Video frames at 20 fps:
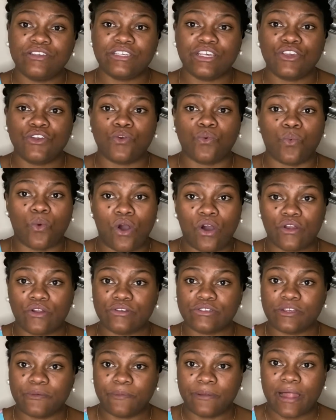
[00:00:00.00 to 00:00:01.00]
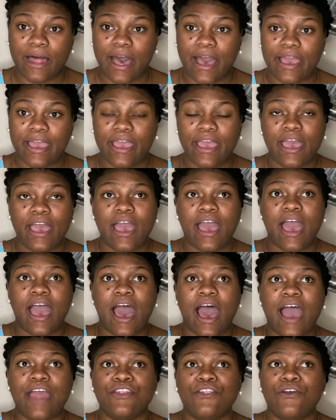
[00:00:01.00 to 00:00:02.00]
your water supply.
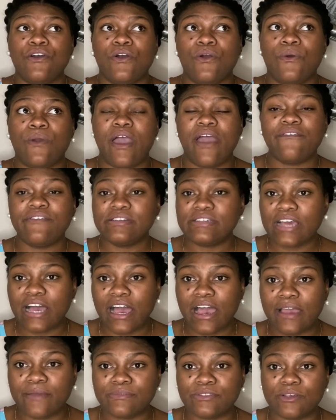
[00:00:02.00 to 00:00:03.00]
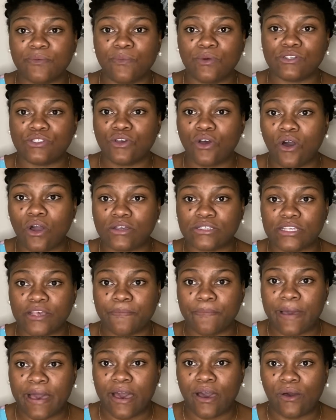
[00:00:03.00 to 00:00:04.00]
I know every time someone talks
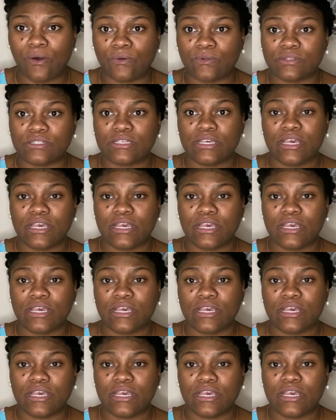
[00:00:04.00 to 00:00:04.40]
about